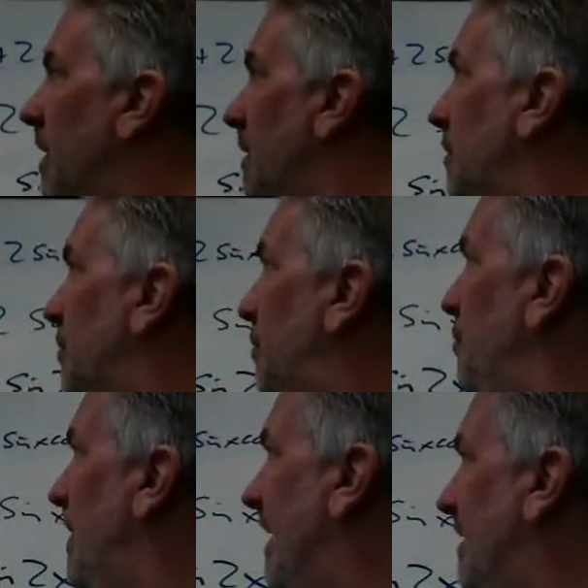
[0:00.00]
to
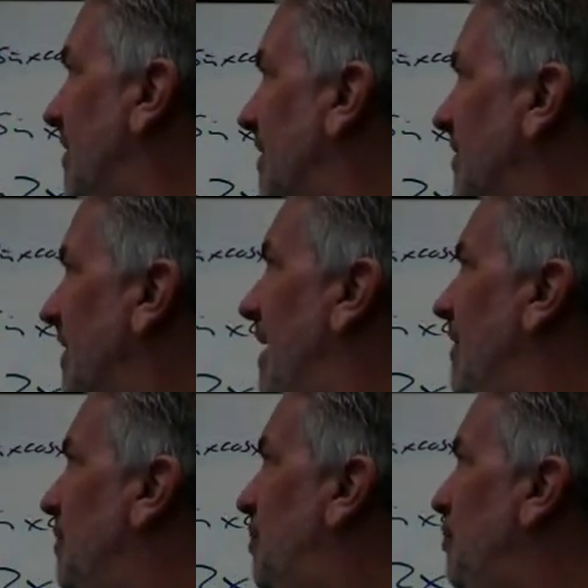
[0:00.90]
2x's, and
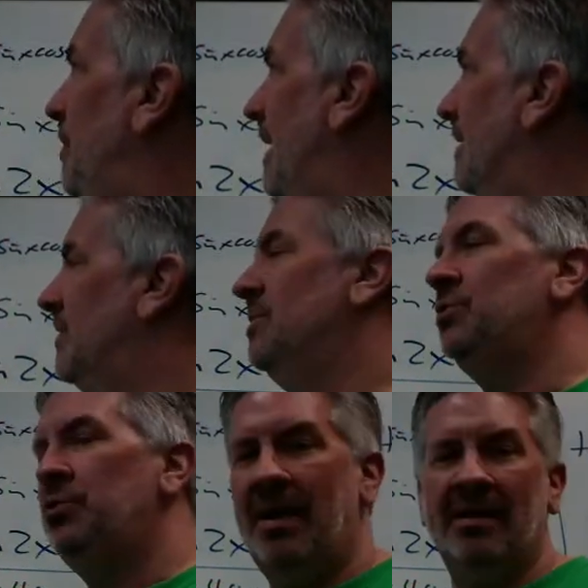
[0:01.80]
then 2x's,
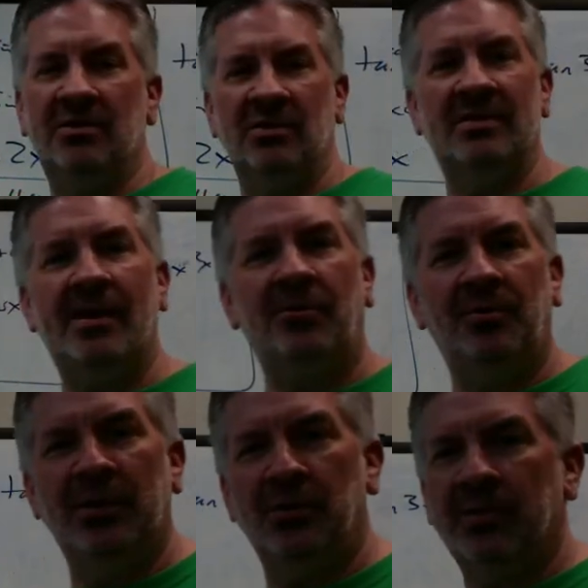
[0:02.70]
2x's. That would have
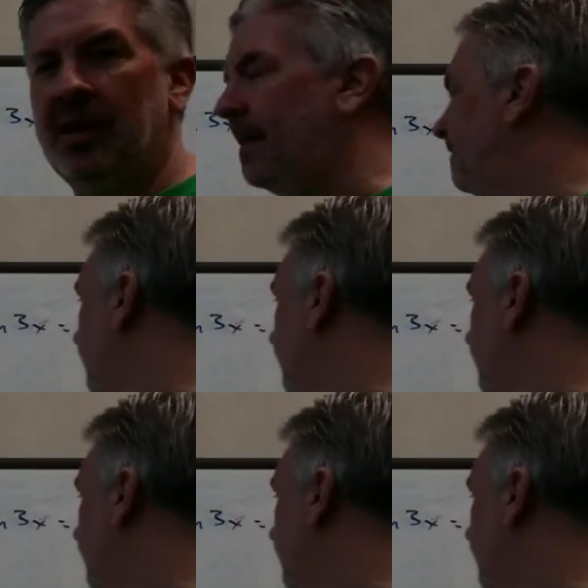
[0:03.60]
been okay.